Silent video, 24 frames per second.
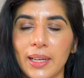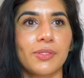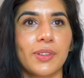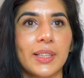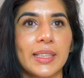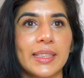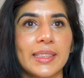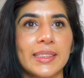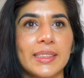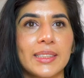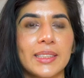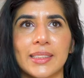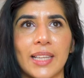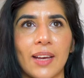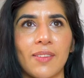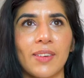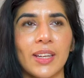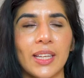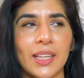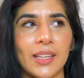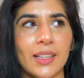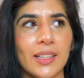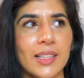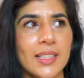First 7
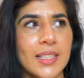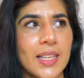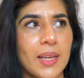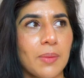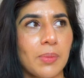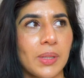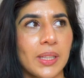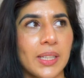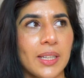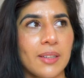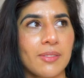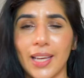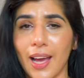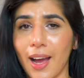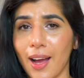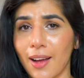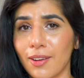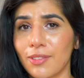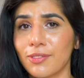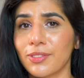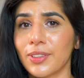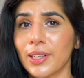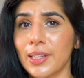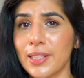
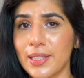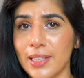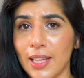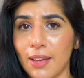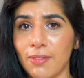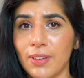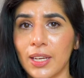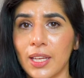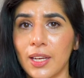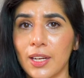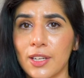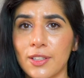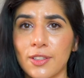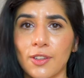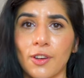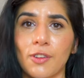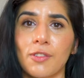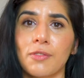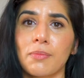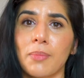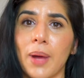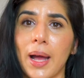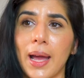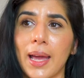years
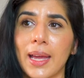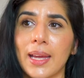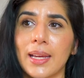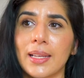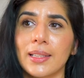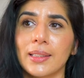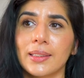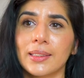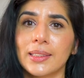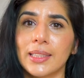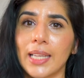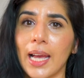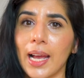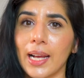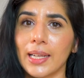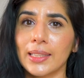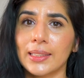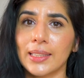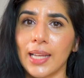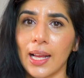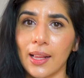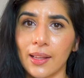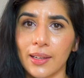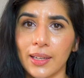of my tech
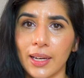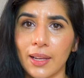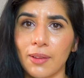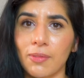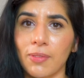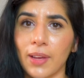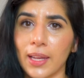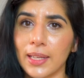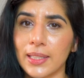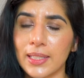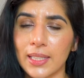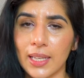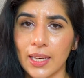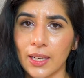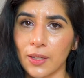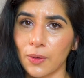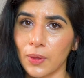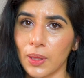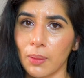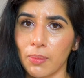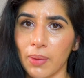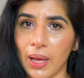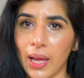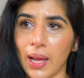salary went into
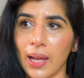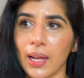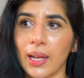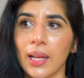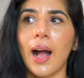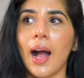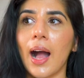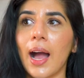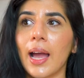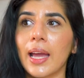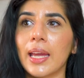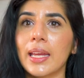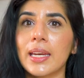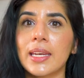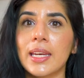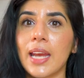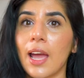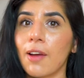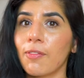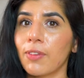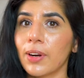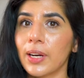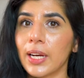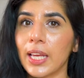the bank. I
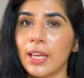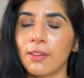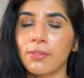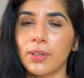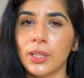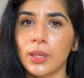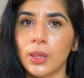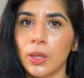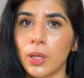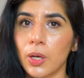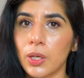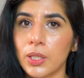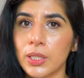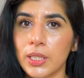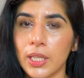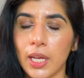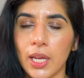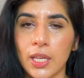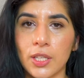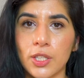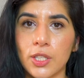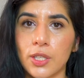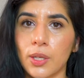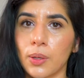never even looked
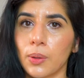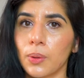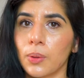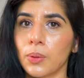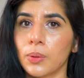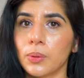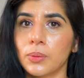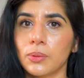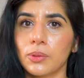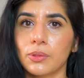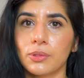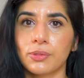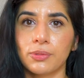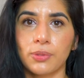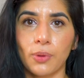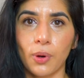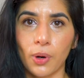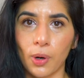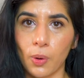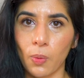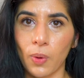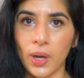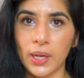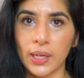into
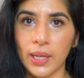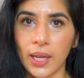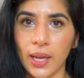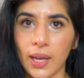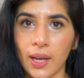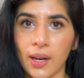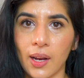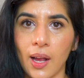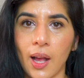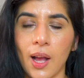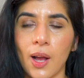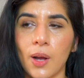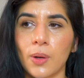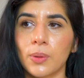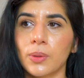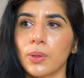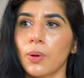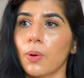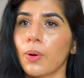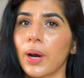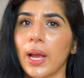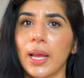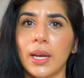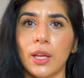401k account
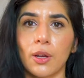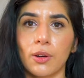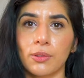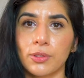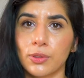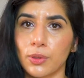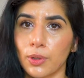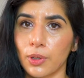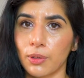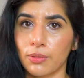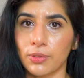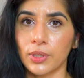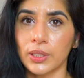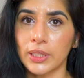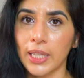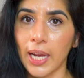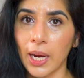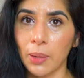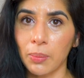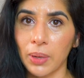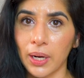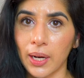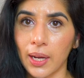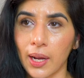or any of sort of
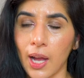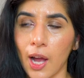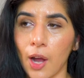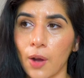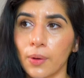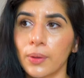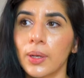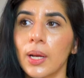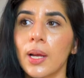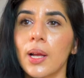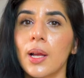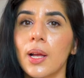retirement account,